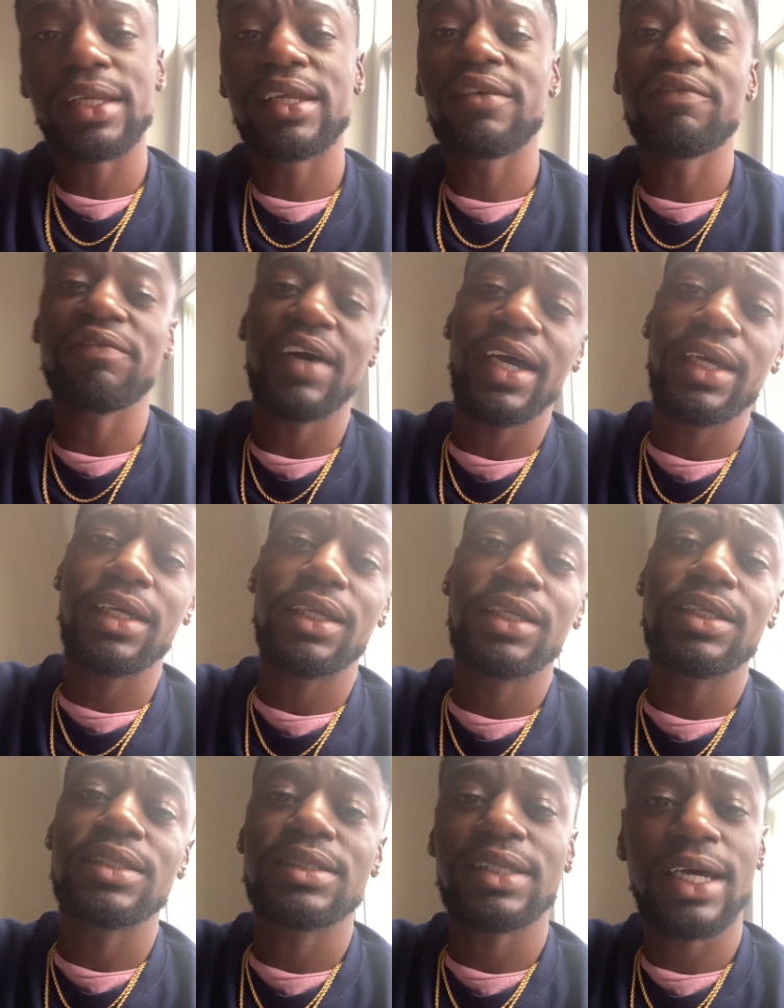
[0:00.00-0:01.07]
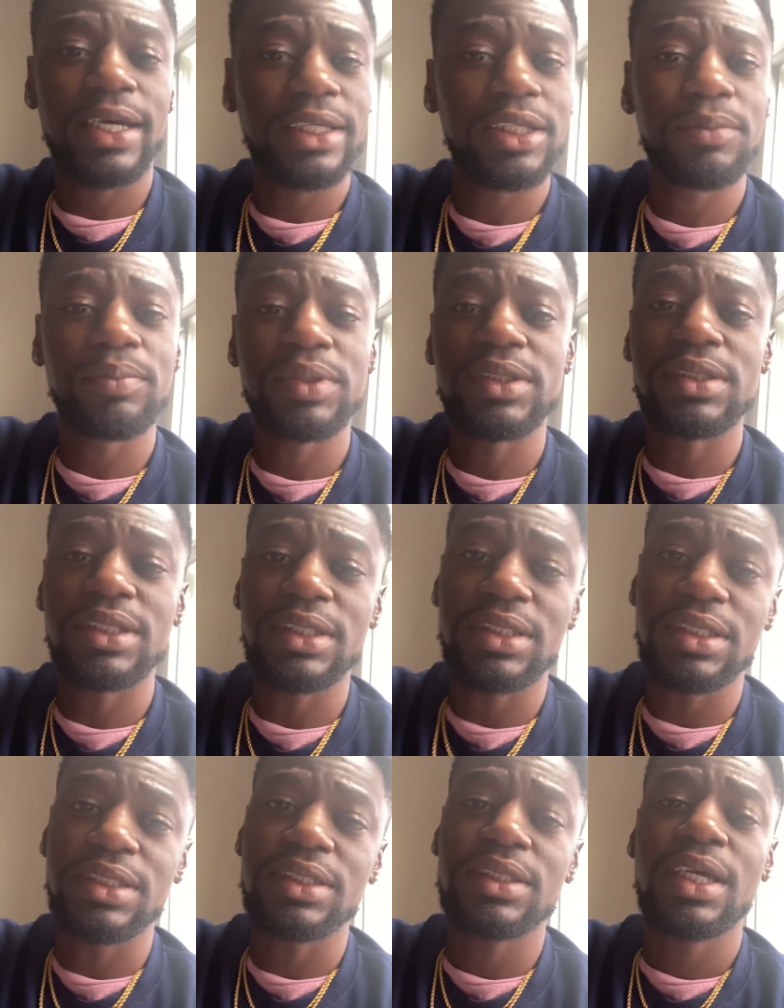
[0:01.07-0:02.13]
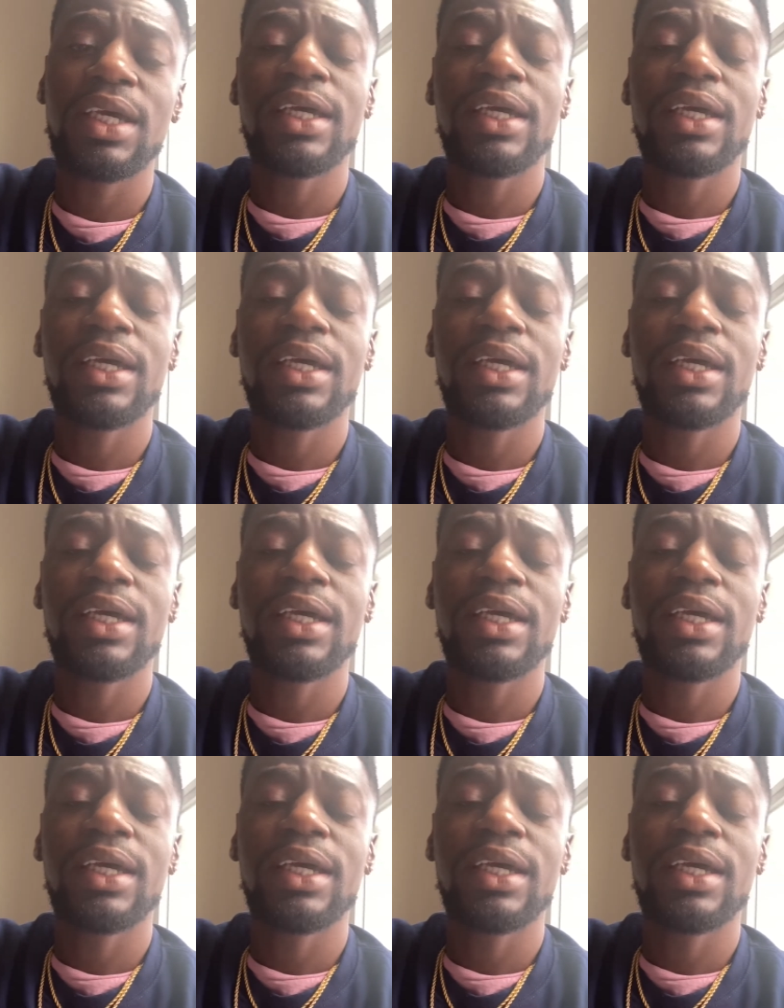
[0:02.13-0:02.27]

and fighting and signing petitions